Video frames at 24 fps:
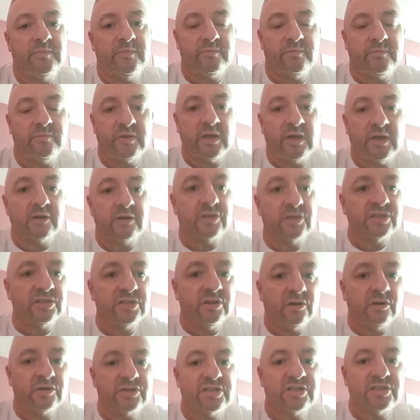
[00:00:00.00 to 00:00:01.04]
doctors and
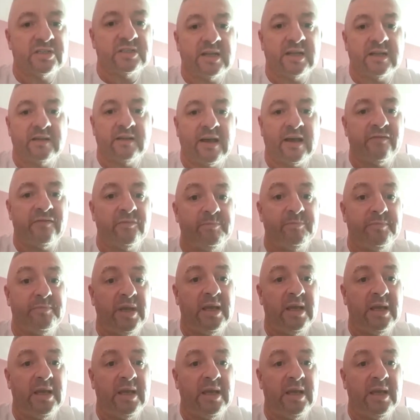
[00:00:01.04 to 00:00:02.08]
nurses that haven't
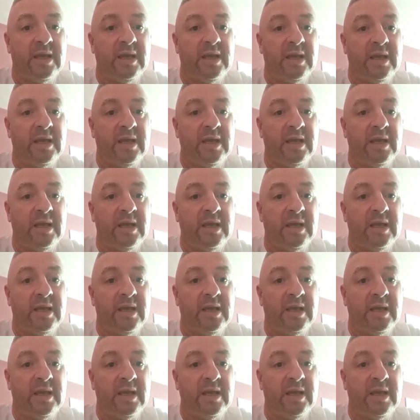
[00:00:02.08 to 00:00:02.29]
been